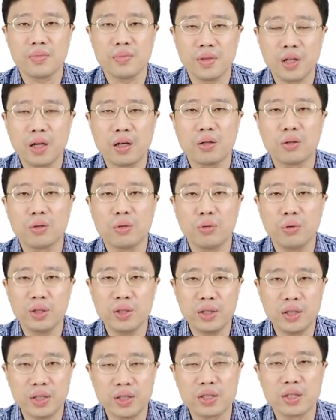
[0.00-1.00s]
Now,
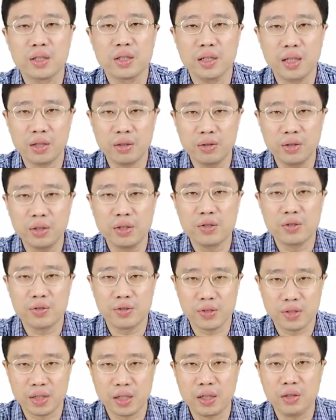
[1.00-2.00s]
what does the loudness of
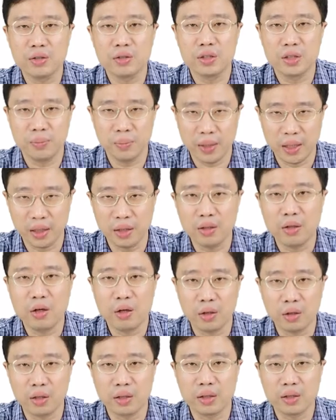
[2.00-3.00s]
sound depend
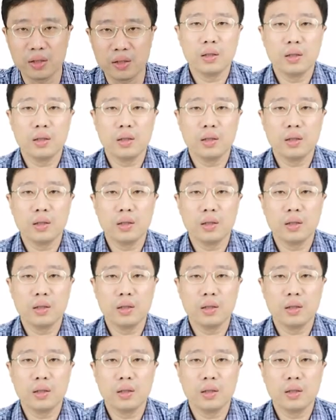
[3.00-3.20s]
on?